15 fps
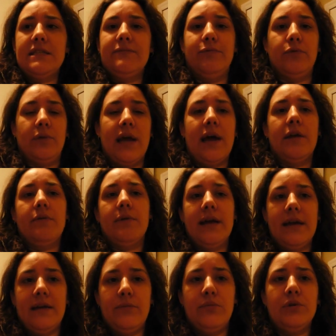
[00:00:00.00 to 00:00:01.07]
food.
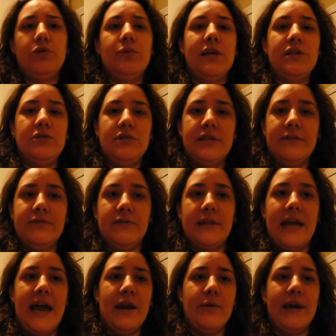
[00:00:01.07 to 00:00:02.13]
What do I do differently?
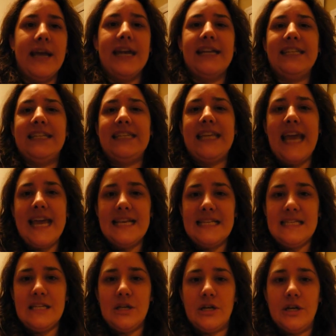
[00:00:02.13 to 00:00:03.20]
How do I get it to
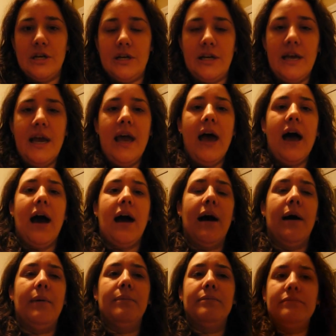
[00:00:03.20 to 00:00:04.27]
taste good?
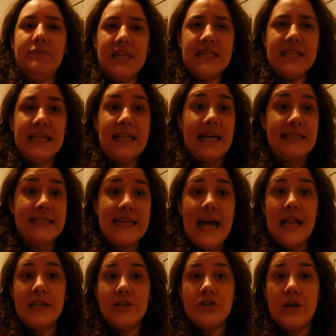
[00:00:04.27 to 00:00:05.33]
Things like that.
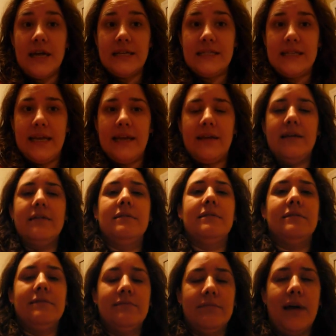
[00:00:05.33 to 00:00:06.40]
Salad dressing.
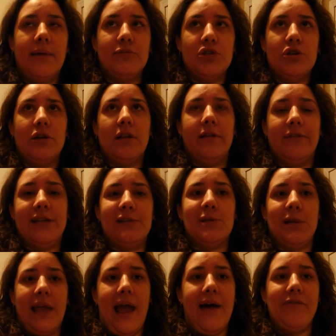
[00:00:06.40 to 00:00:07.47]
I'm sure I'll
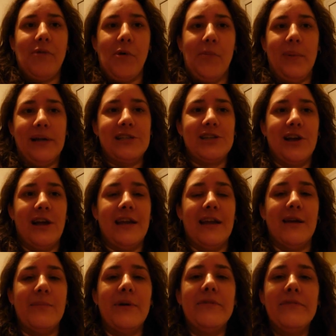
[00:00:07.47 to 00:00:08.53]
eventually have a whole bunch on
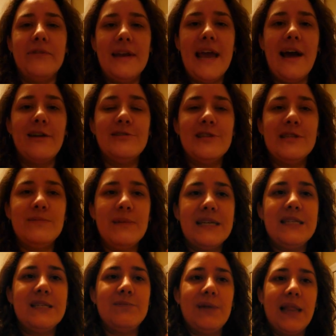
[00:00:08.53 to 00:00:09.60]
here, but for now, just
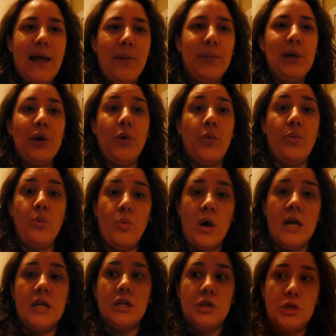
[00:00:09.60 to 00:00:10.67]
message me. Let me know
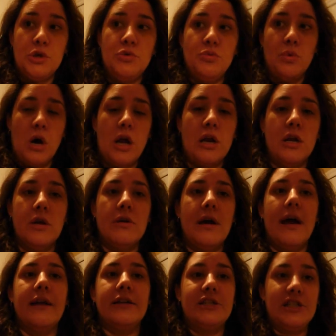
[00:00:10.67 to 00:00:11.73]
what you want to know
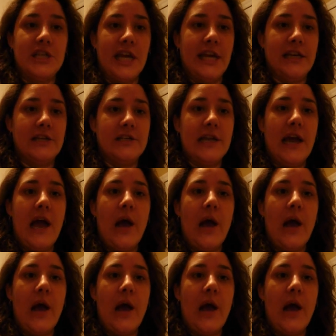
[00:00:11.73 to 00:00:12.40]
how to change,